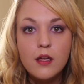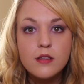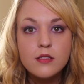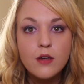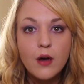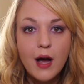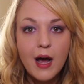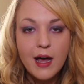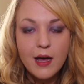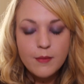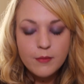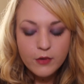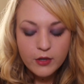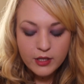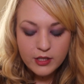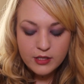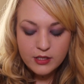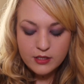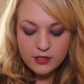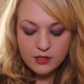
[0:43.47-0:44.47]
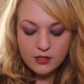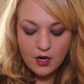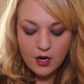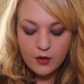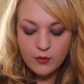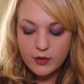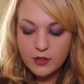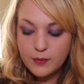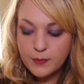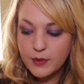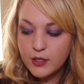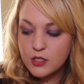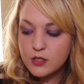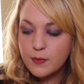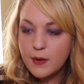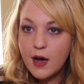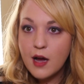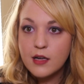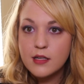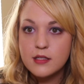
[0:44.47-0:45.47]
So I'm going to start with
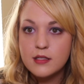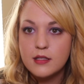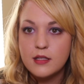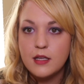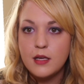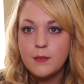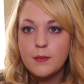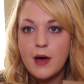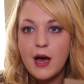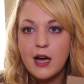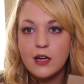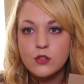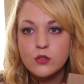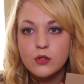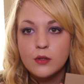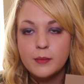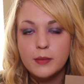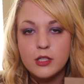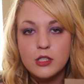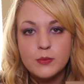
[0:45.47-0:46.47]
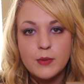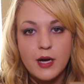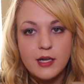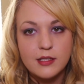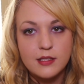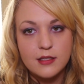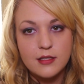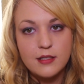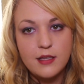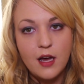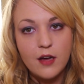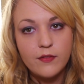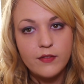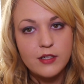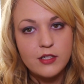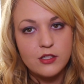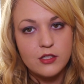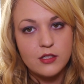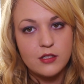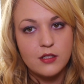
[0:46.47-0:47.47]
Birchbox. The actual Birchbox itself
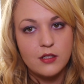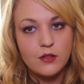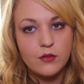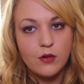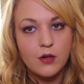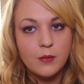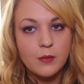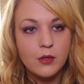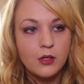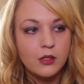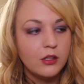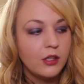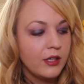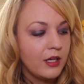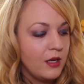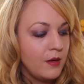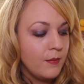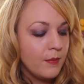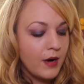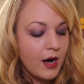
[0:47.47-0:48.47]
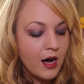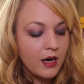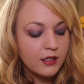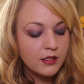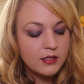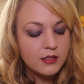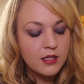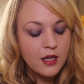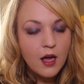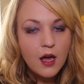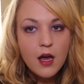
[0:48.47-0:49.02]
is just a normal looking box.